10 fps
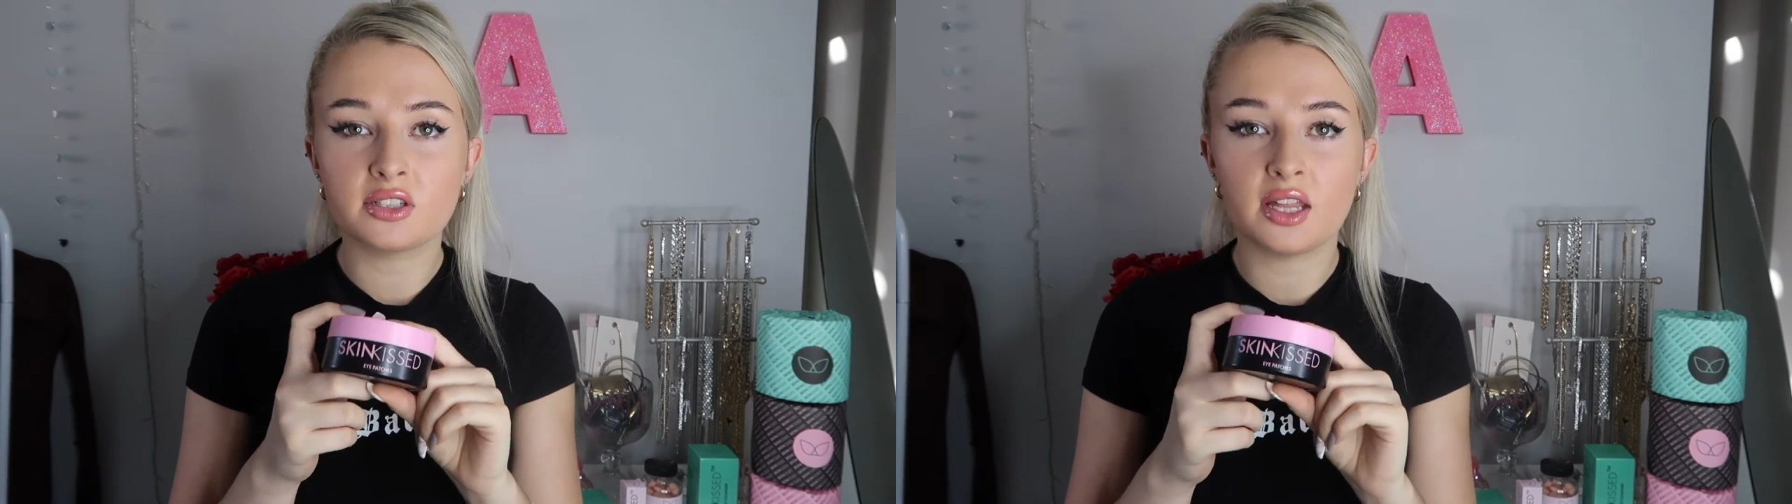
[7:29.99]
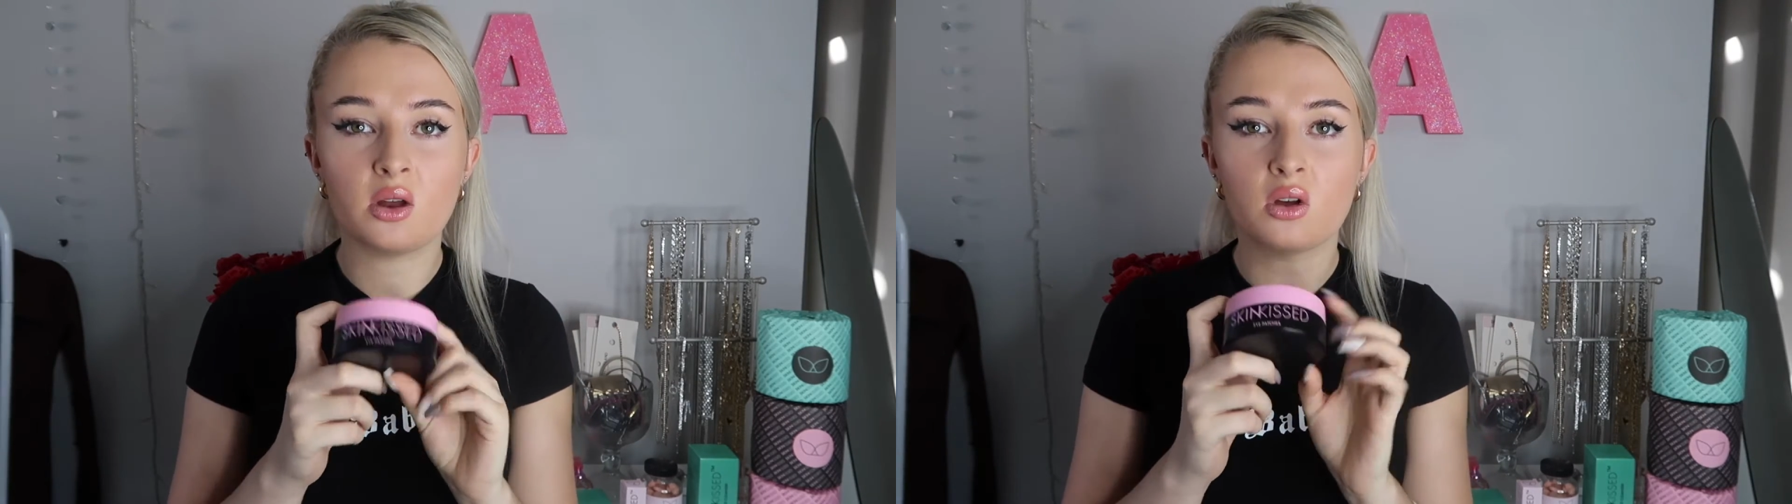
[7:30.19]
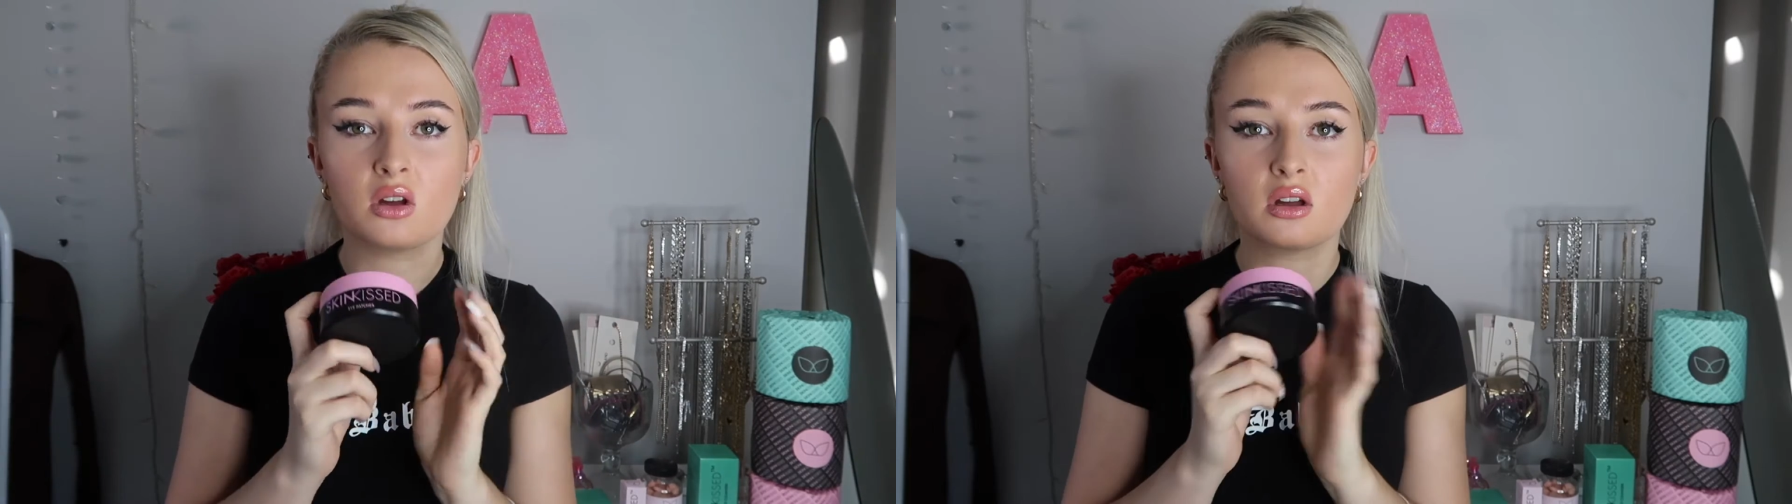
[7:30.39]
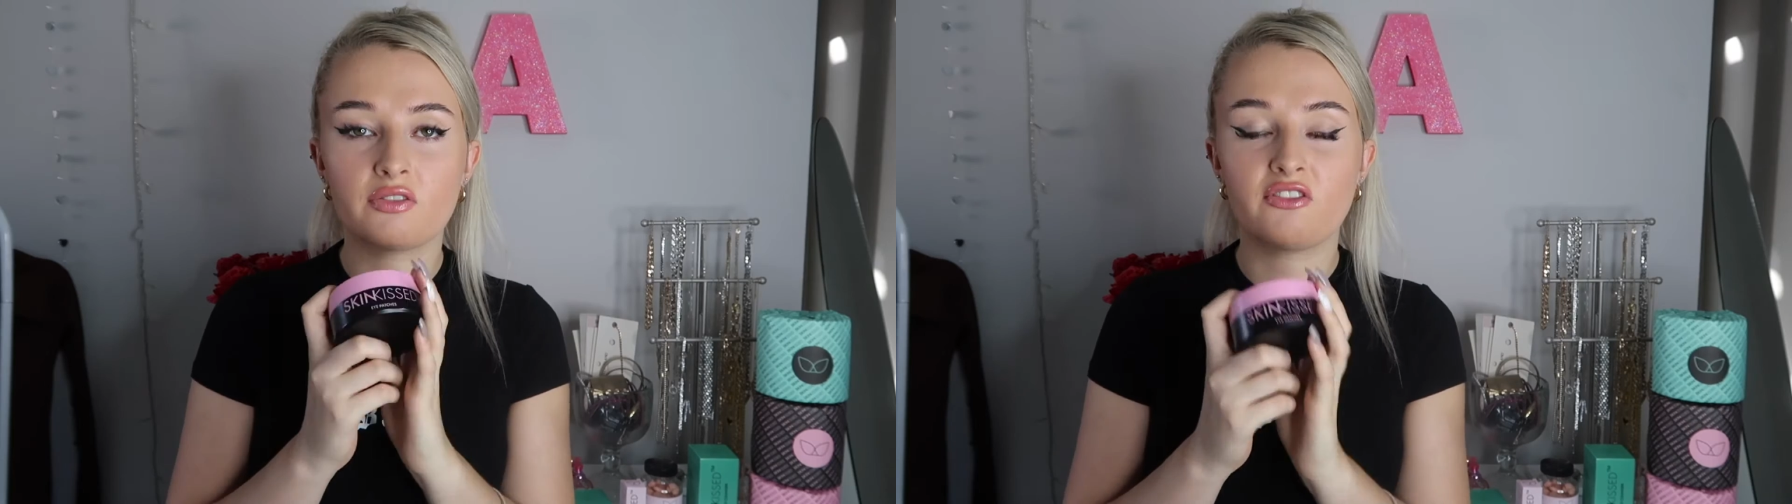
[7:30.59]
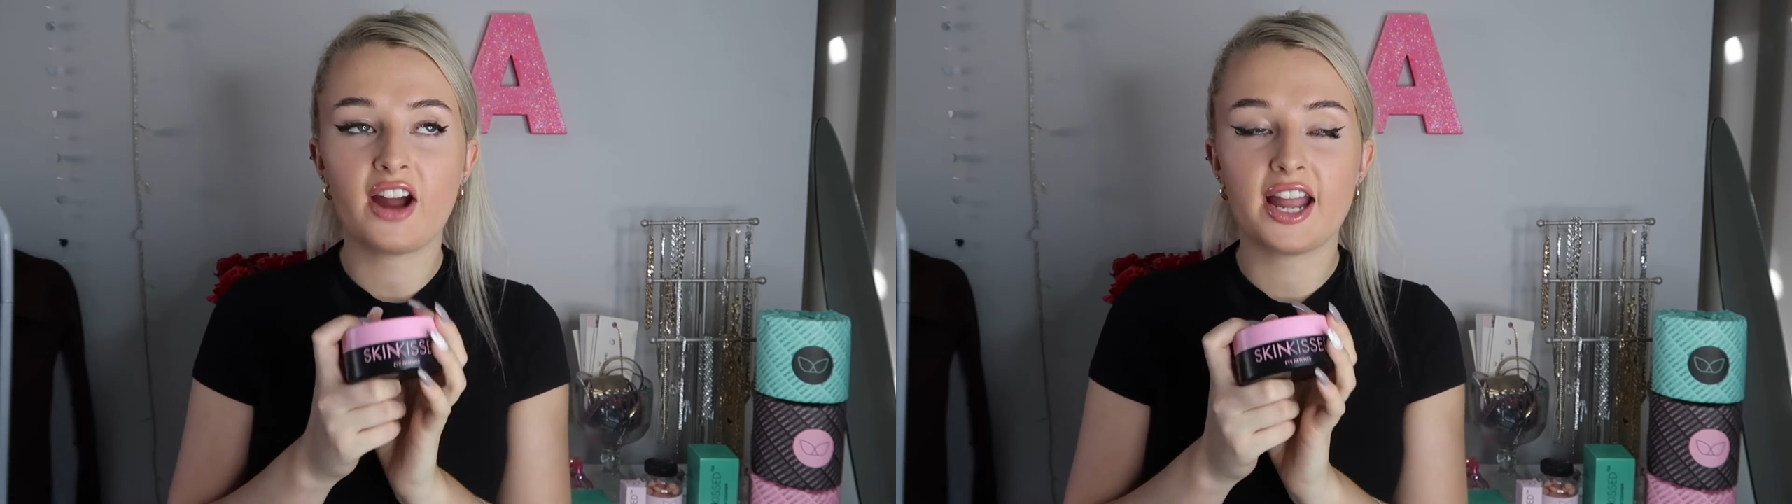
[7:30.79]
so they're not
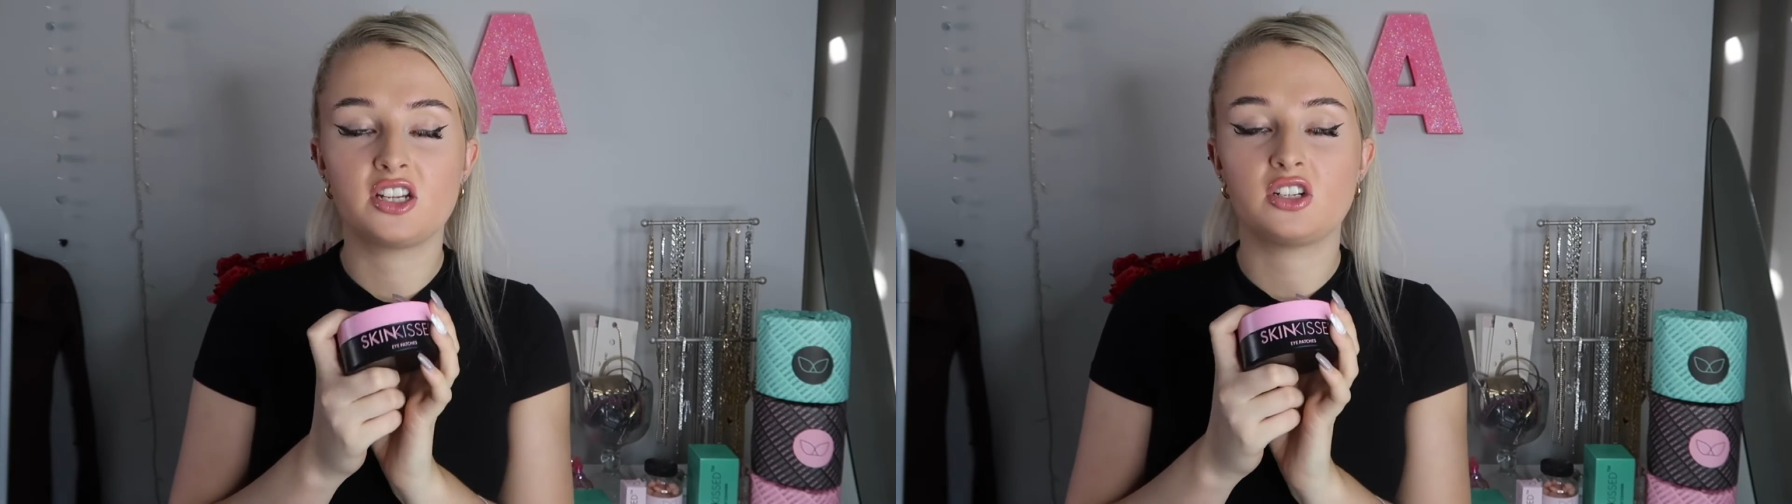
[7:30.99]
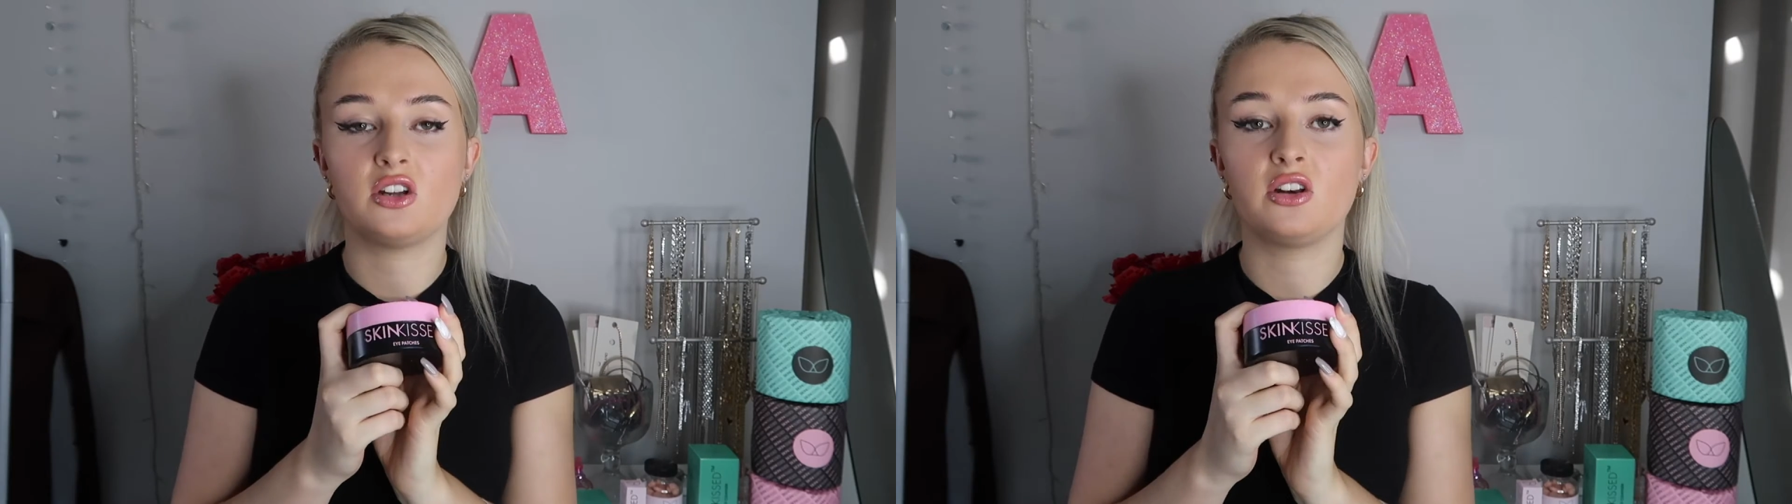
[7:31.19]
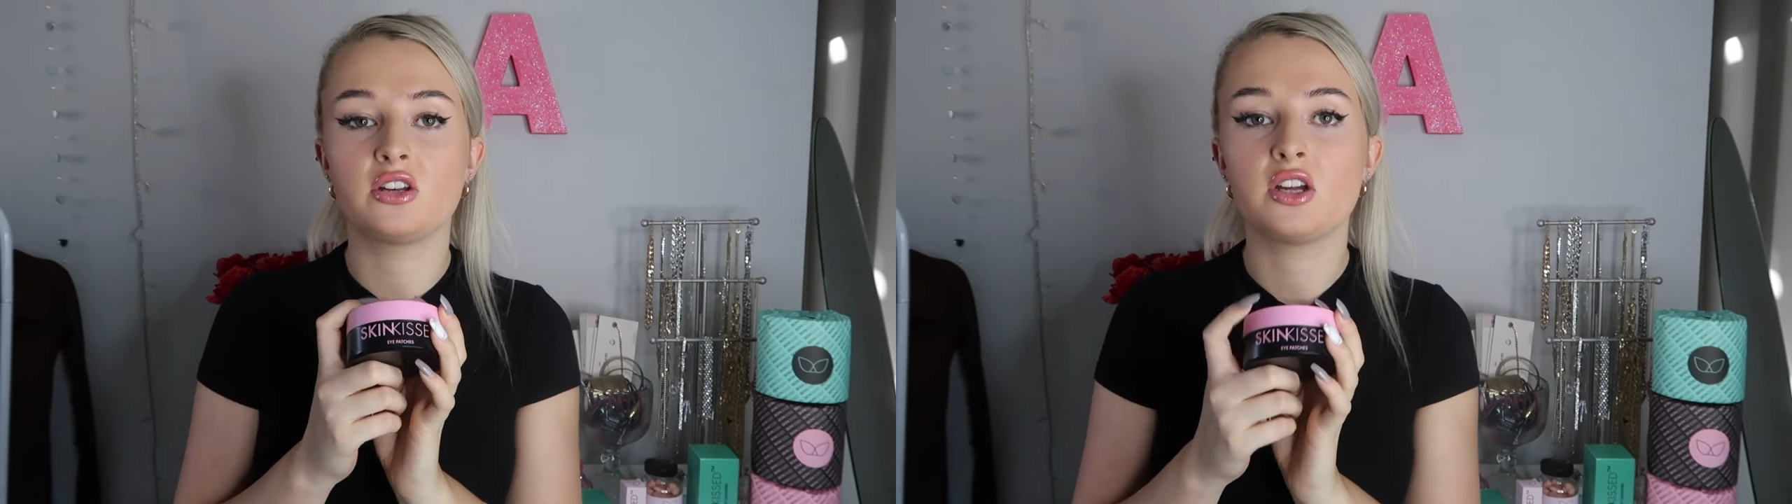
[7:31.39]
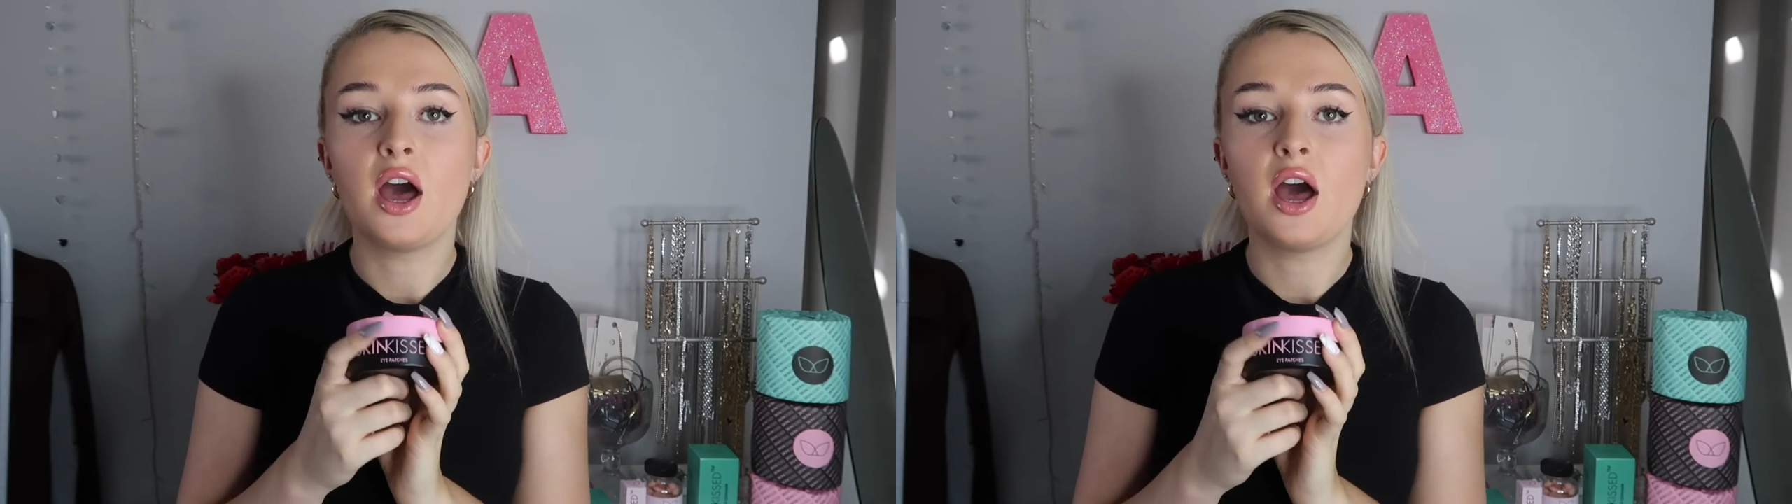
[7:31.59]
fresh and